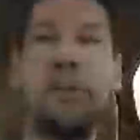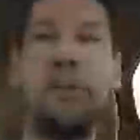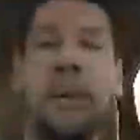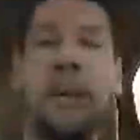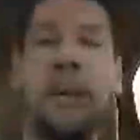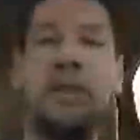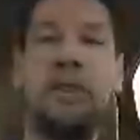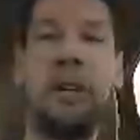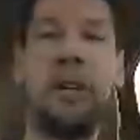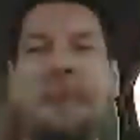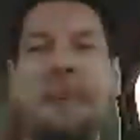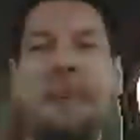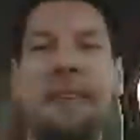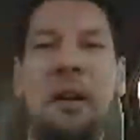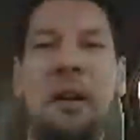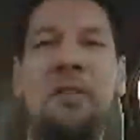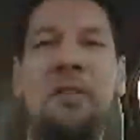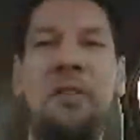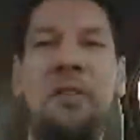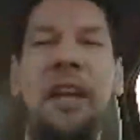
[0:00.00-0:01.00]
really go for
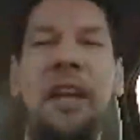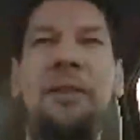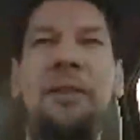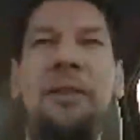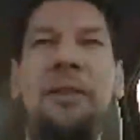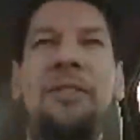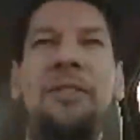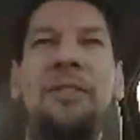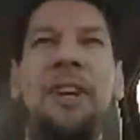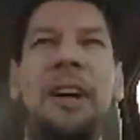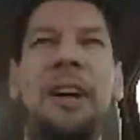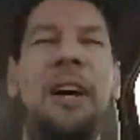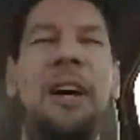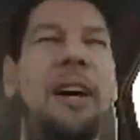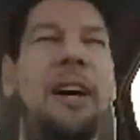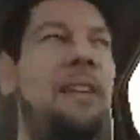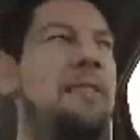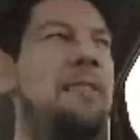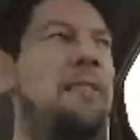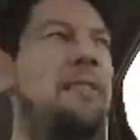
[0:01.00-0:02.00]
lungs. However, the animal
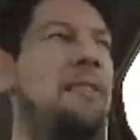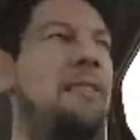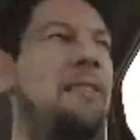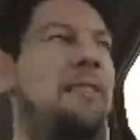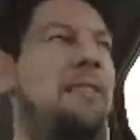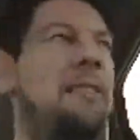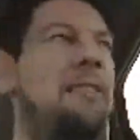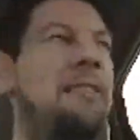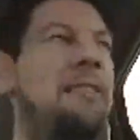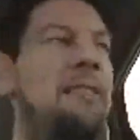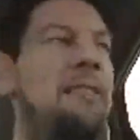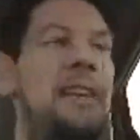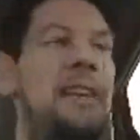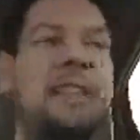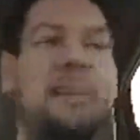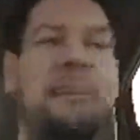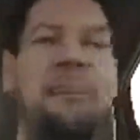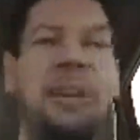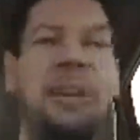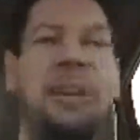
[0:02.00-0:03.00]
dies. A
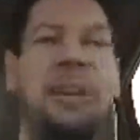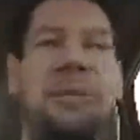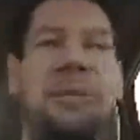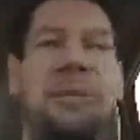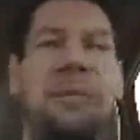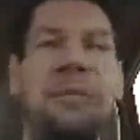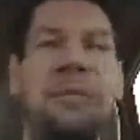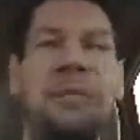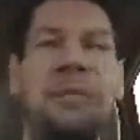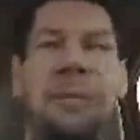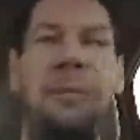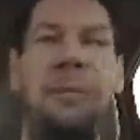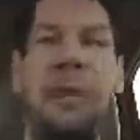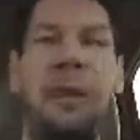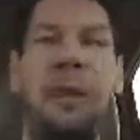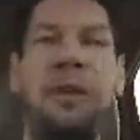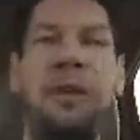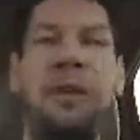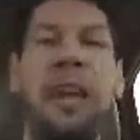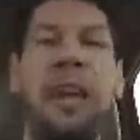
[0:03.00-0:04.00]
spear, if it's a
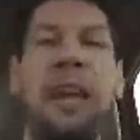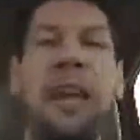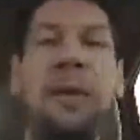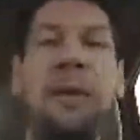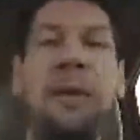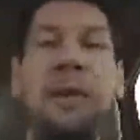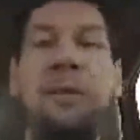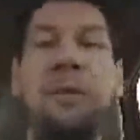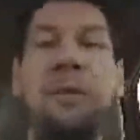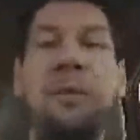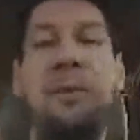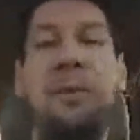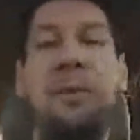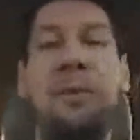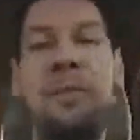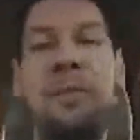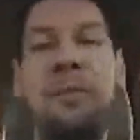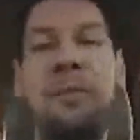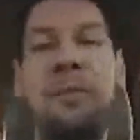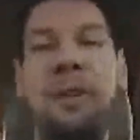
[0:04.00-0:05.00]
big gaping wound,
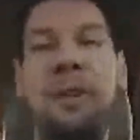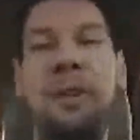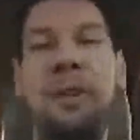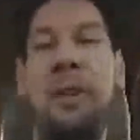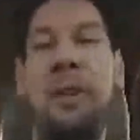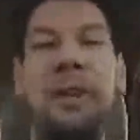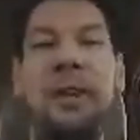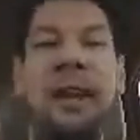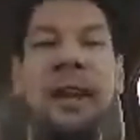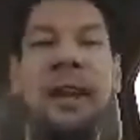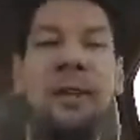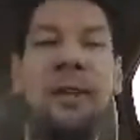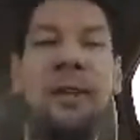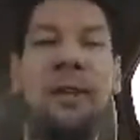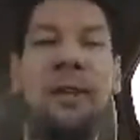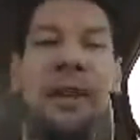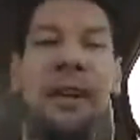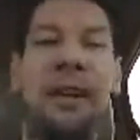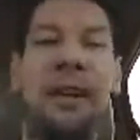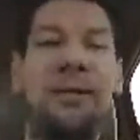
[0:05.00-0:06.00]
maybe it'll bleed out
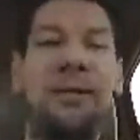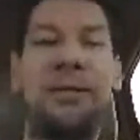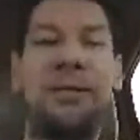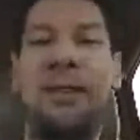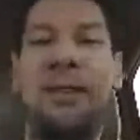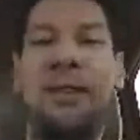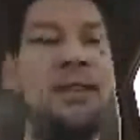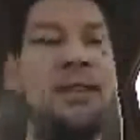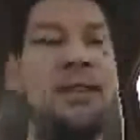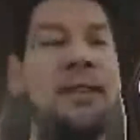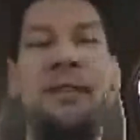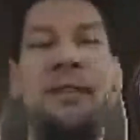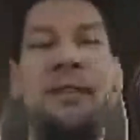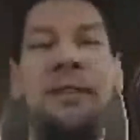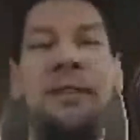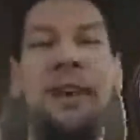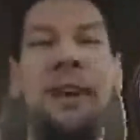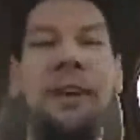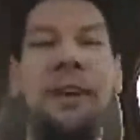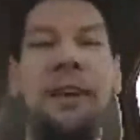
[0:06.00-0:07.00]
faster than it, I
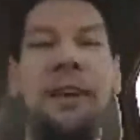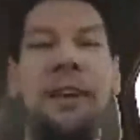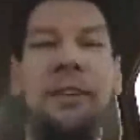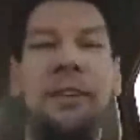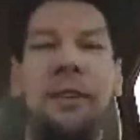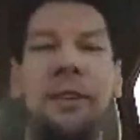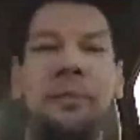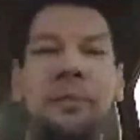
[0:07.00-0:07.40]
don't know. But